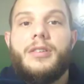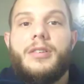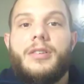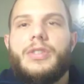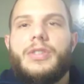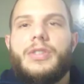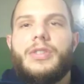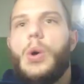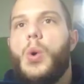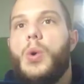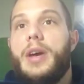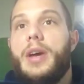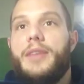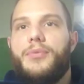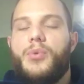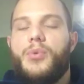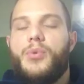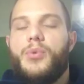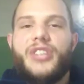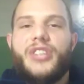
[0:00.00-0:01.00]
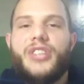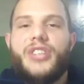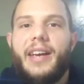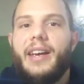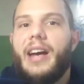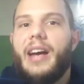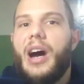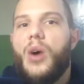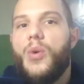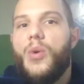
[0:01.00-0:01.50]
So if we're
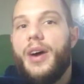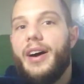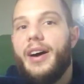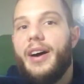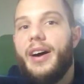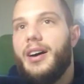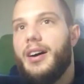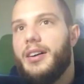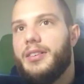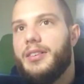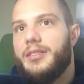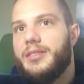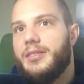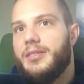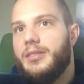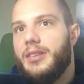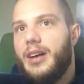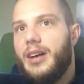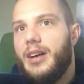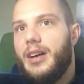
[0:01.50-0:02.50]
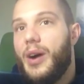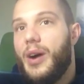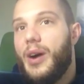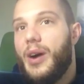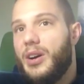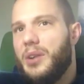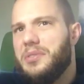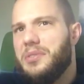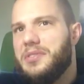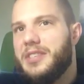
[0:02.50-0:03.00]
checking our
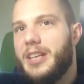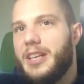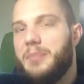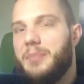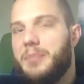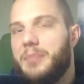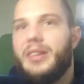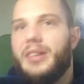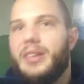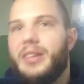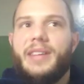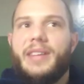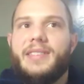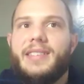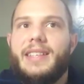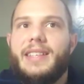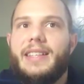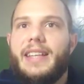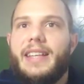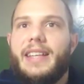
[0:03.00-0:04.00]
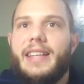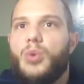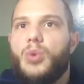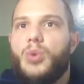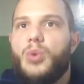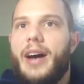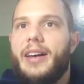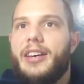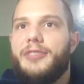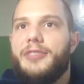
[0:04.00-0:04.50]
concept, then you can see that
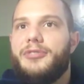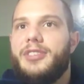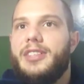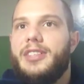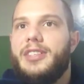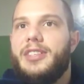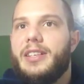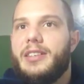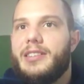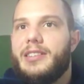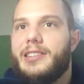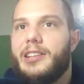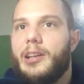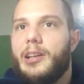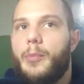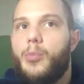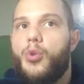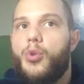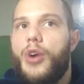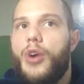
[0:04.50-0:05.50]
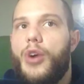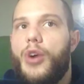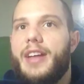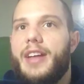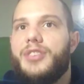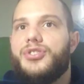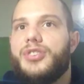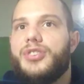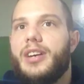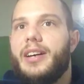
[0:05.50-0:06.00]
I have here this little
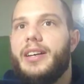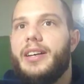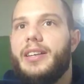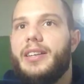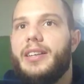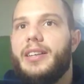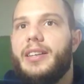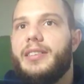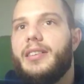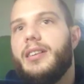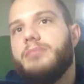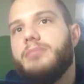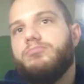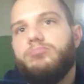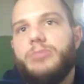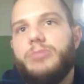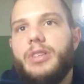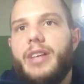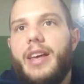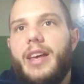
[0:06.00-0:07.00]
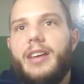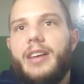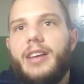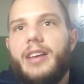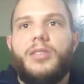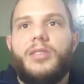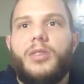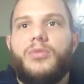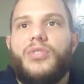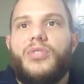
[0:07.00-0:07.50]
branch, and yeah,
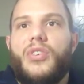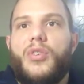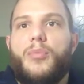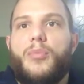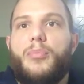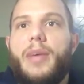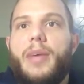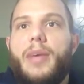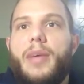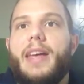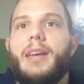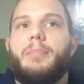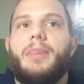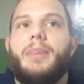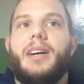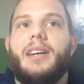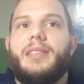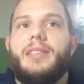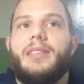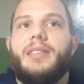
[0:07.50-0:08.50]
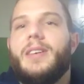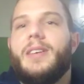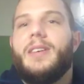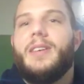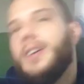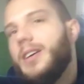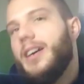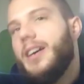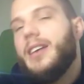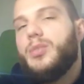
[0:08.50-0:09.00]
it's not very big, but
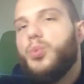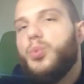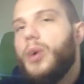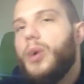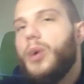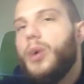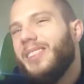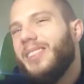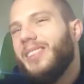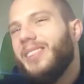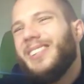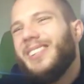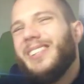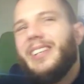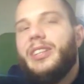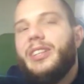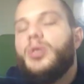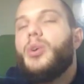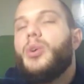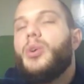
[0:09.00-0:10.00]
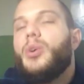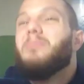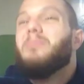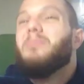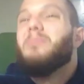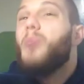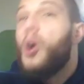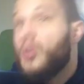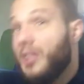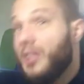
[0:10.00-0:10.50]
as well you
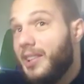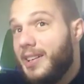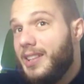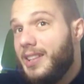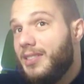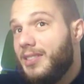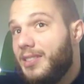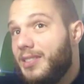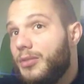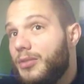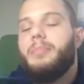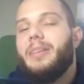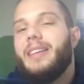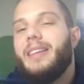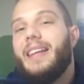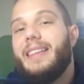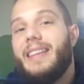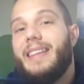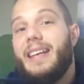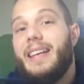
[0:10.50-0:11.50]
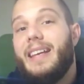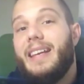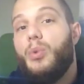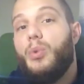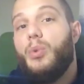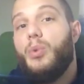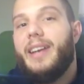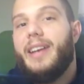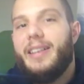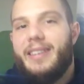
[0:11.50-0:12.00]
can model it, but then I
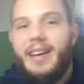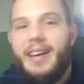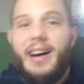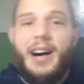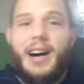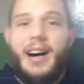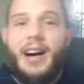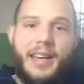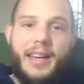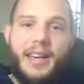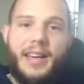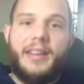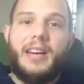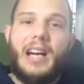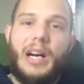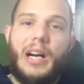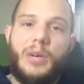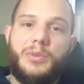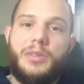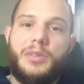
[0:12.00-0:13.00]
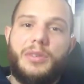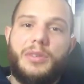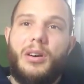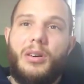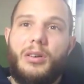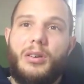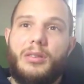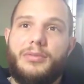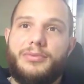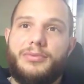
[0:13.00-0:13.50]
will get a higher count
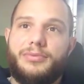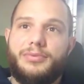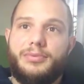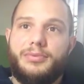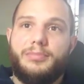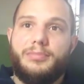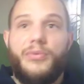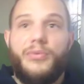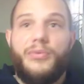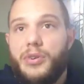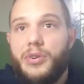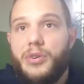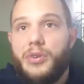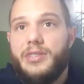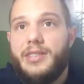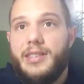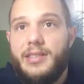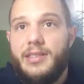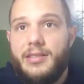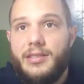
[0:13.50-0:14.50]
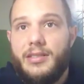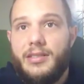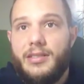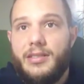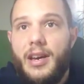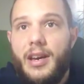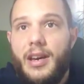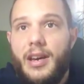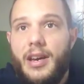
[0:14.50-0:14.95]
of vertices.